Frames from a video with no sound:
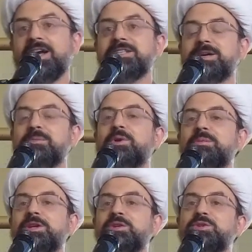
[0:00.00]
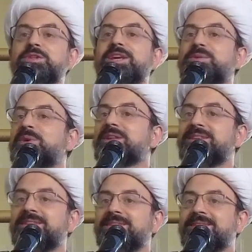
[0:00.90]
as a mu'min, you should get what?
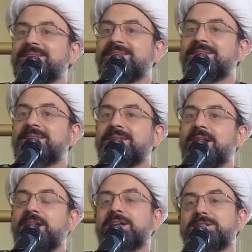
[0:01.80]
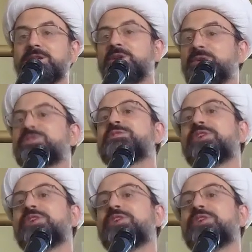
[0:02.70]
An exclusive